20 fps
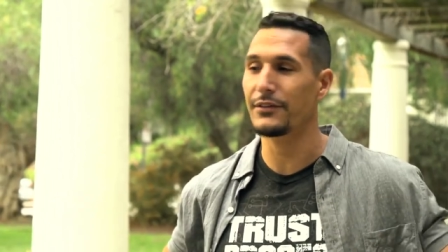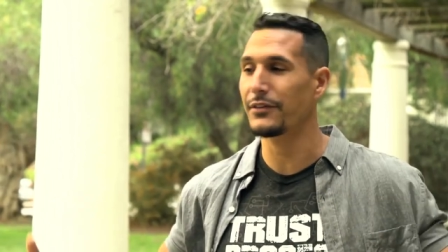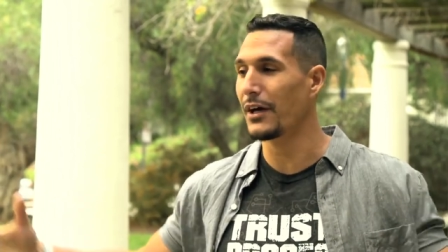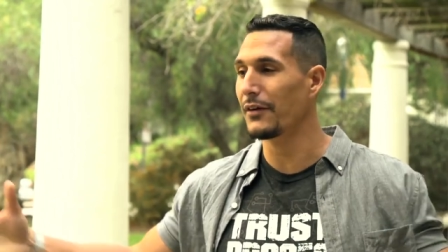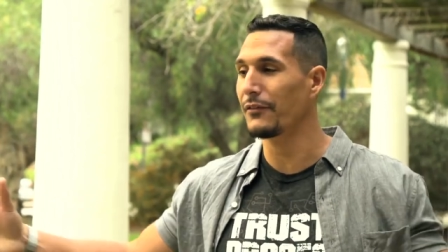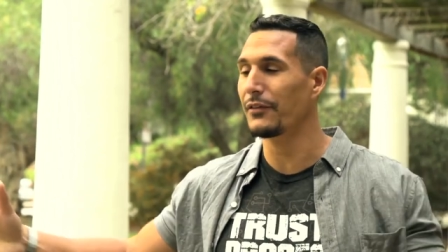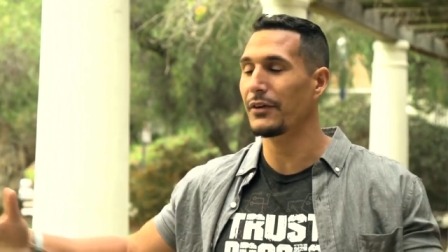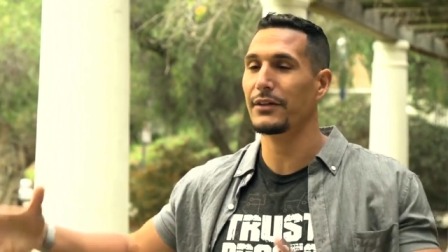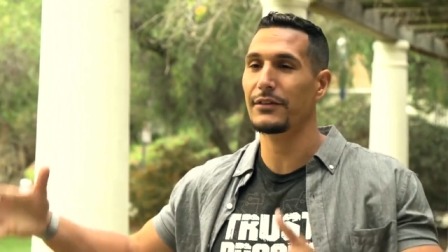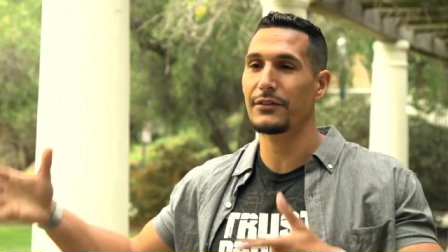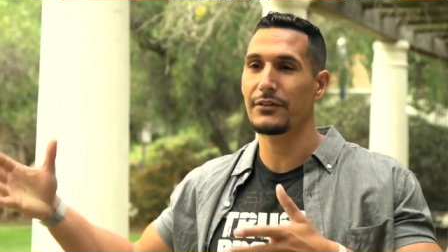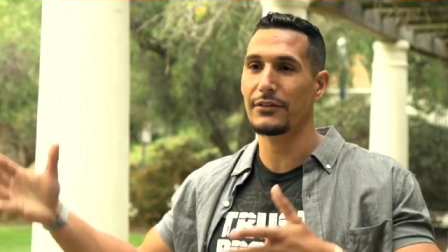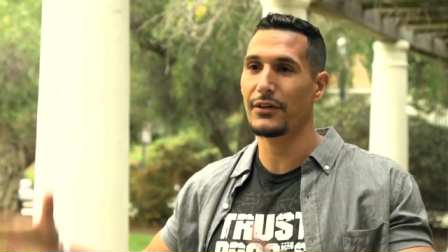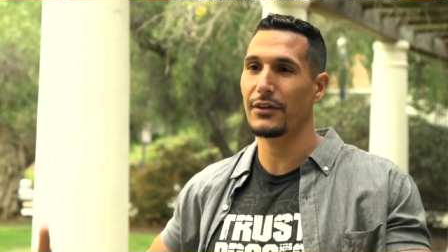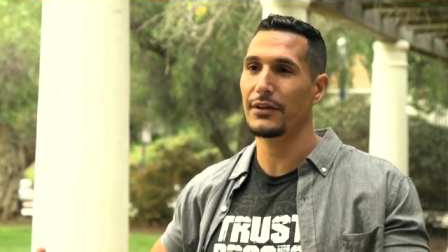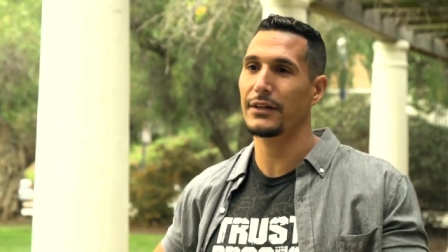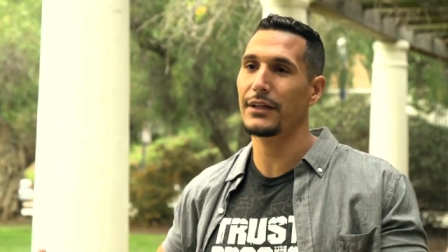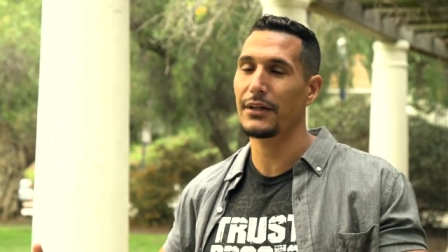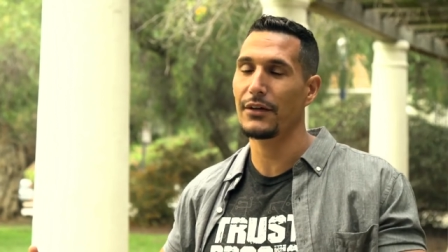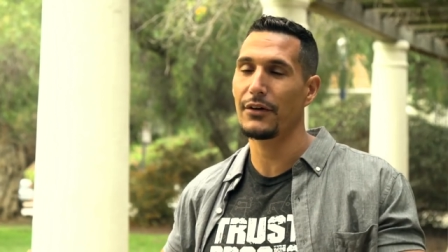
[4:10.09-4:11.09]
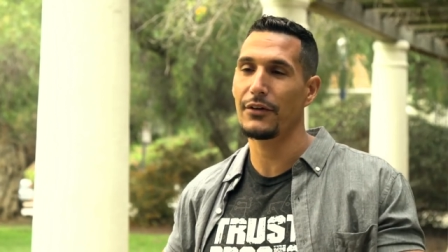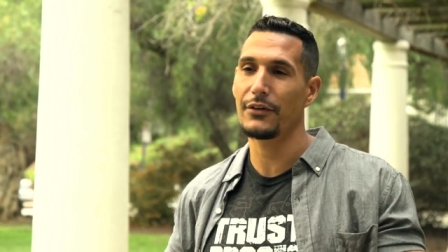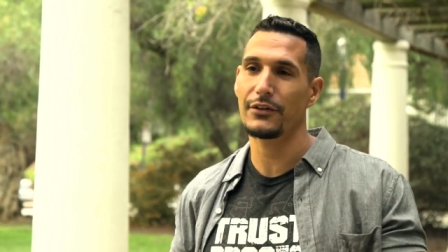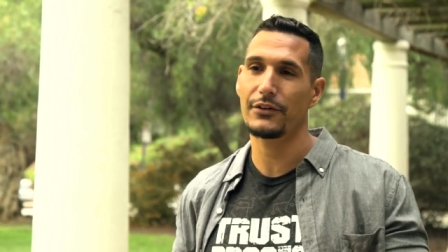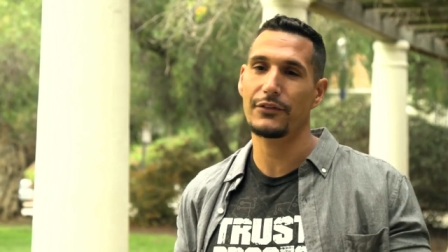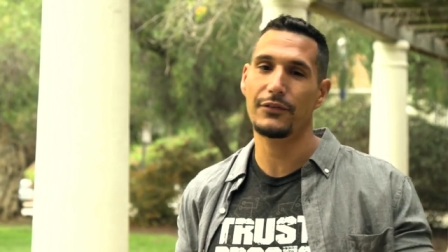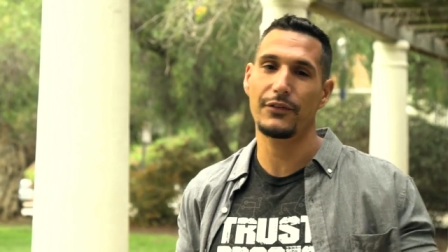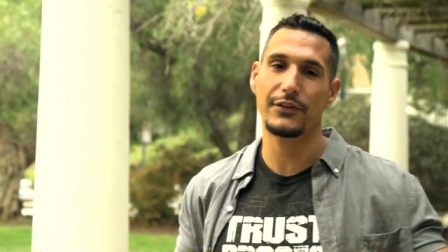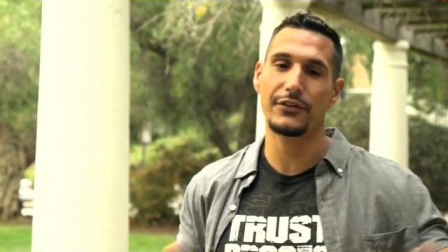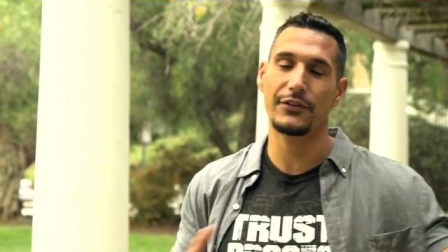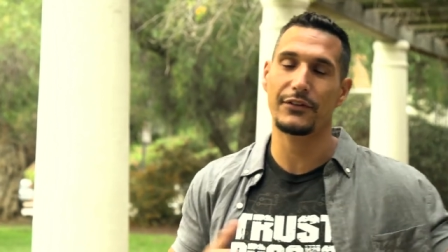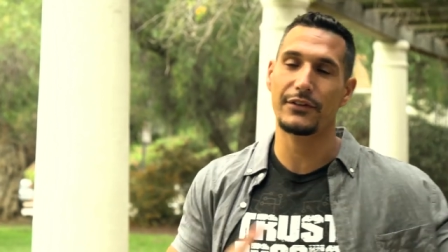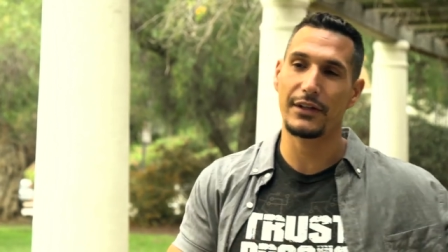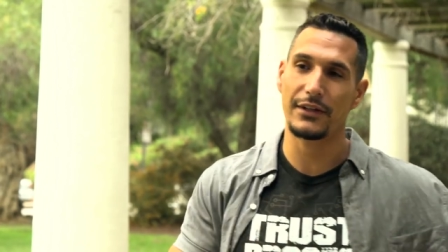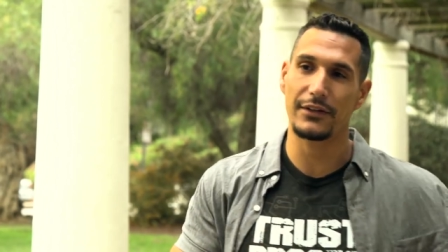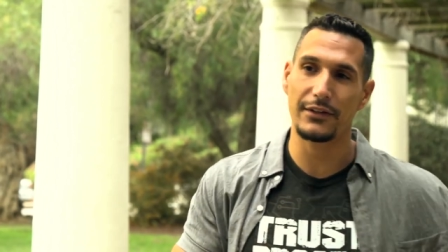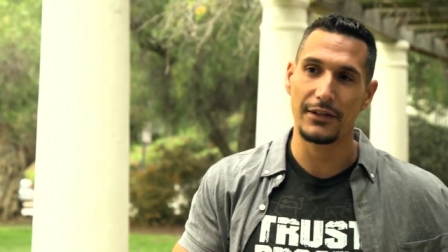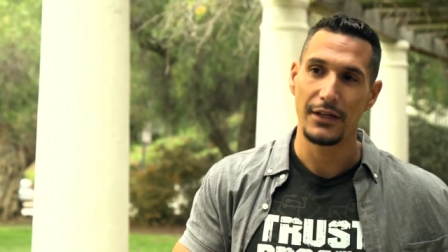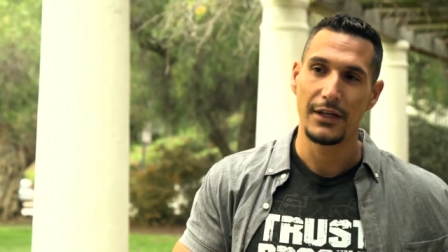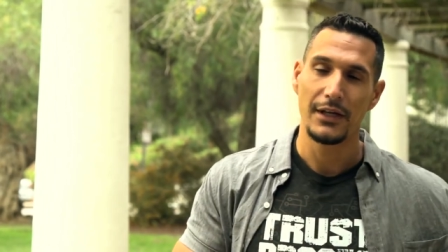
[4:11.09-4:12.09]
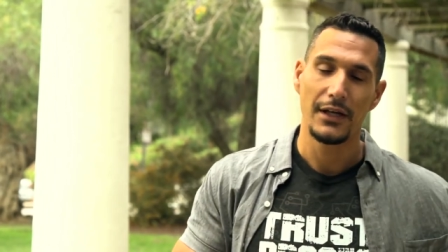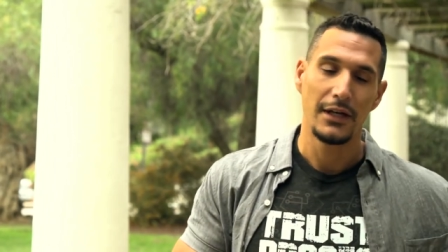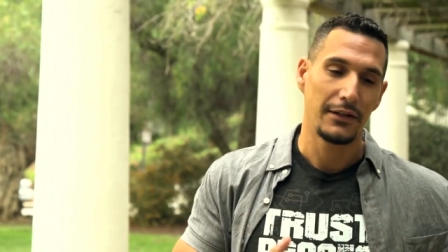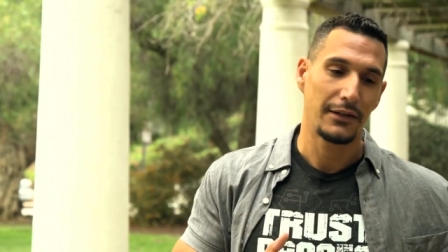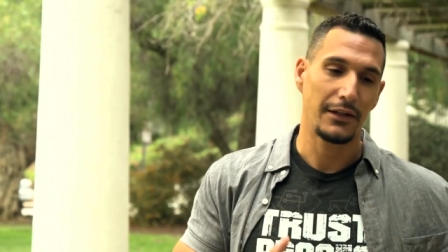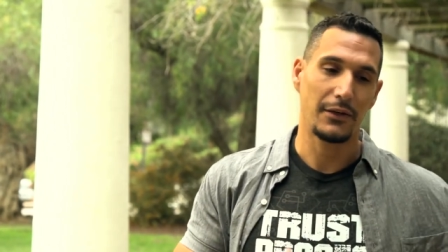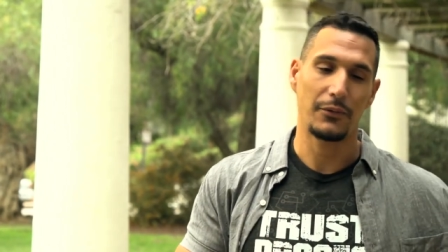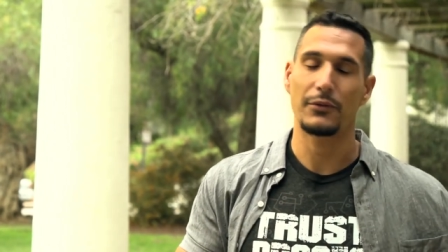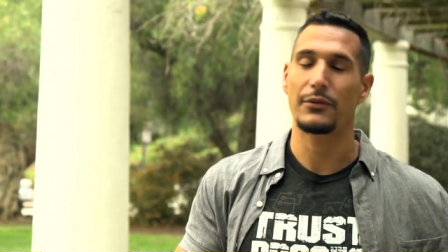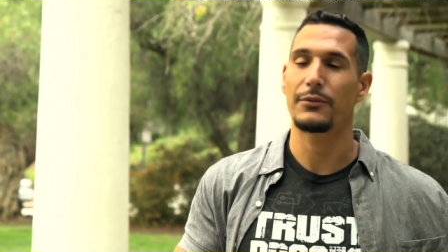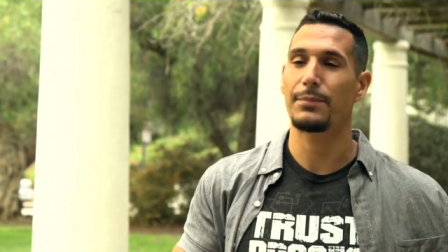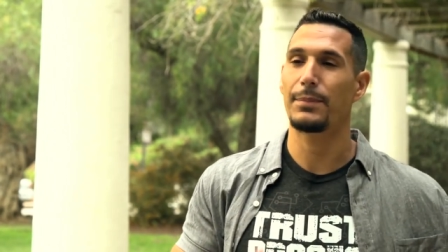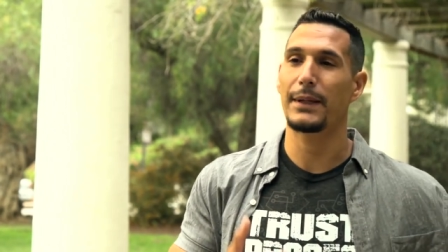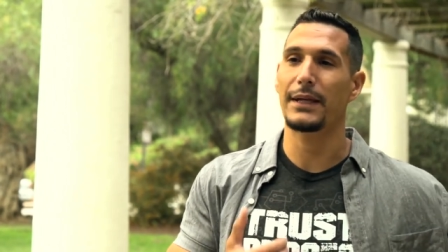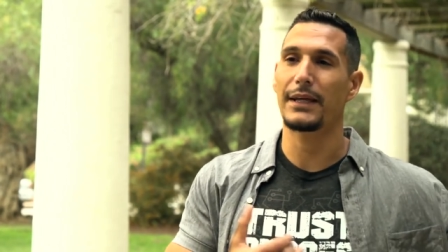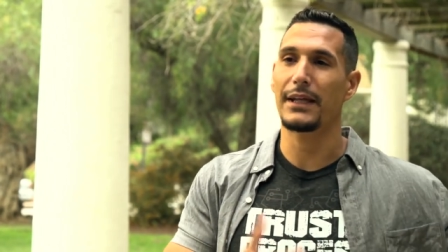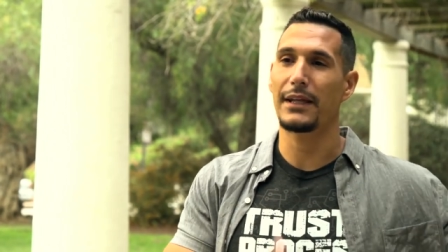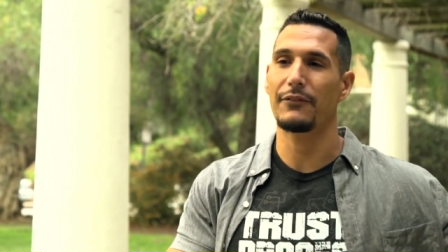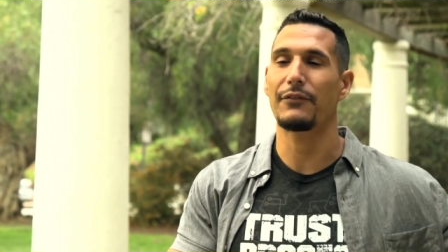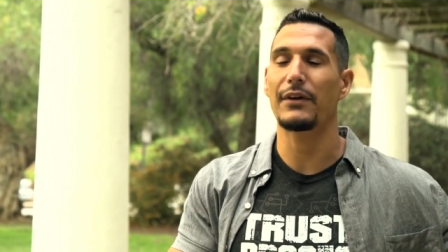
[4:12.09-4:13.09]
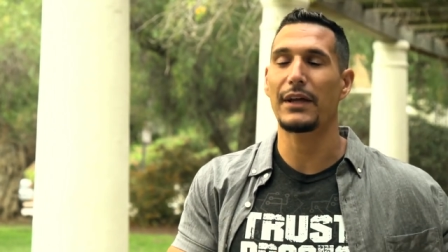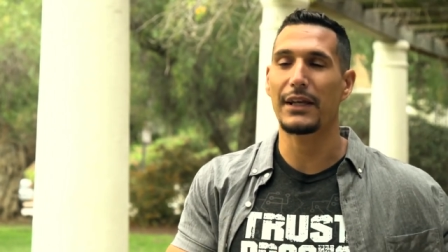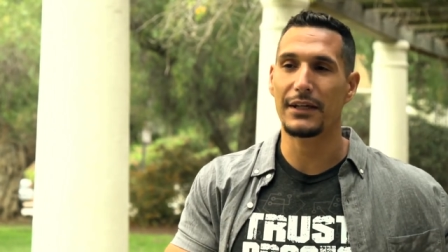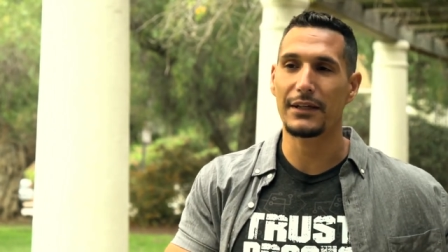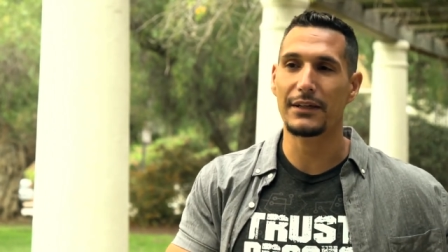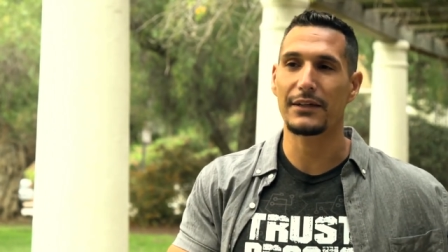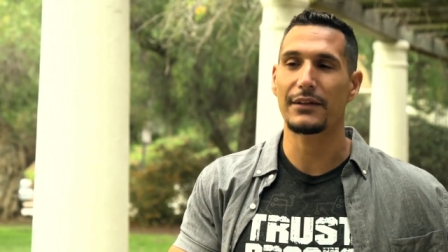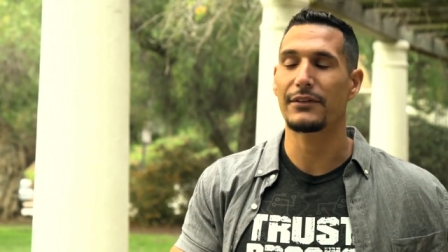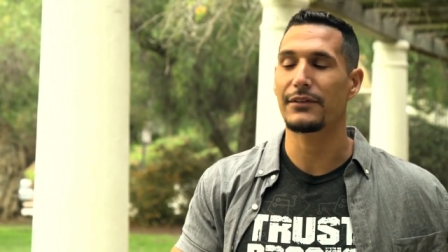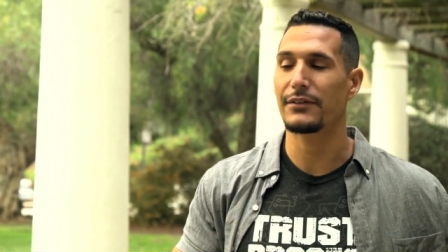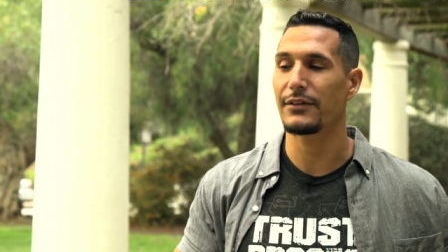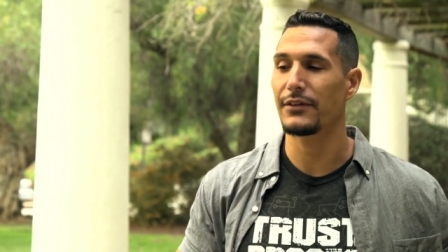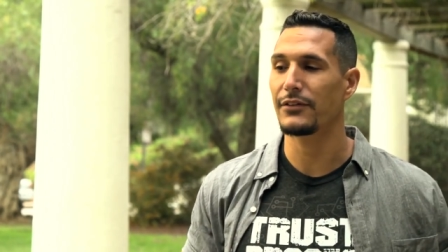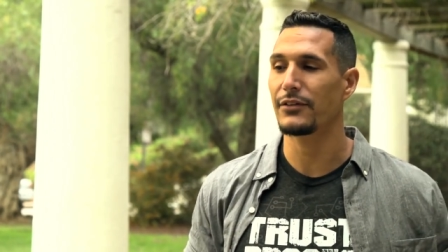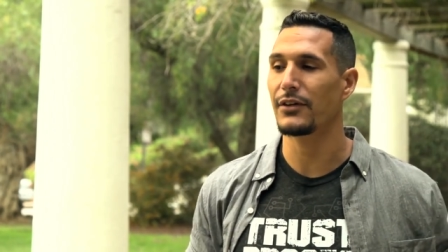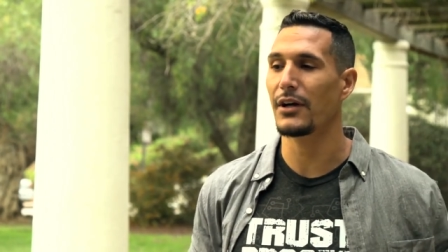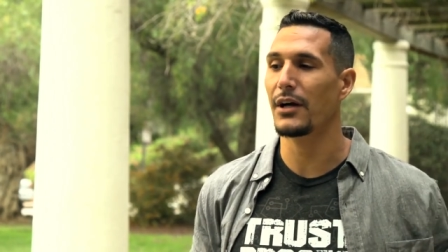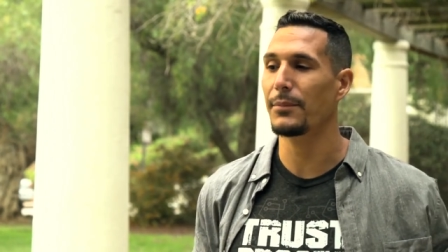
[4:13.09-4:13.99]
Java started getting all these features that was being innovated in C#.